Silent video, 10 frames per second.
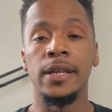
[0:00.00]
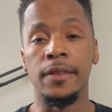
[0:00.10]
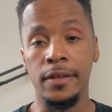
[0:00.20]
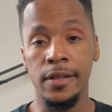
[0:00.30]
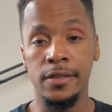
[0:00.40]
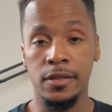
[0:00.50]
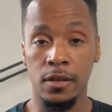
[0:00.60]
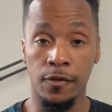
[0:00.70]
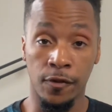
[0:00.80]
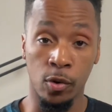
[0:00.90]
This
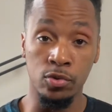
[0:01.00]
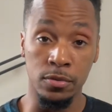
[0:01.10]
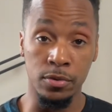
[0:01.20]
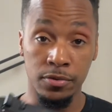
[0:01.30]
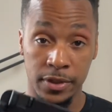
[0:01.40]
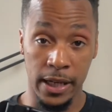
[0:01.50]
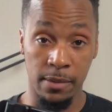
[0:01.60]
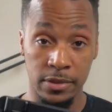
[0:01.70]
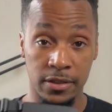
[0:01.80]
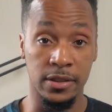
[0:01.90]
foldable
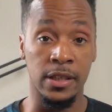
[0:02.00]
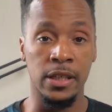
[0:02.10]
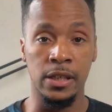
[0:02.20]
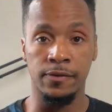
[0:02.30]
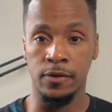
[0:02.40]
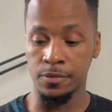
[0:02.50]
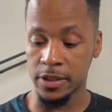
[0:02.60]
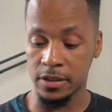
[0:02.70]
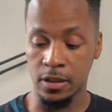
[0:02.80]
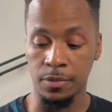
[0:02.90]
tablet stand from
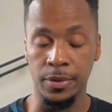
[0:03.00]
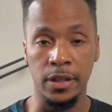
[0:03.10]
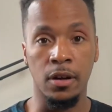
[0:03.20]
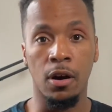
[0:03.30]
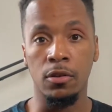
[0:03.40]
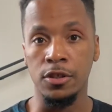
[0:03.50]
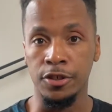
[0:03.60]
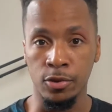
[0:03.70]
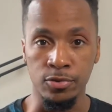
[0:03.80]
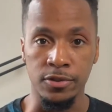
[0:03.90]
this company called
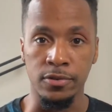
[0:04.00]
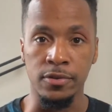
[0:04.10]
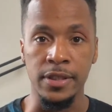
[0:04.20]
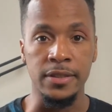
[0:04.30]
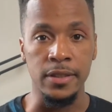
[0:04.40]
Lenozer is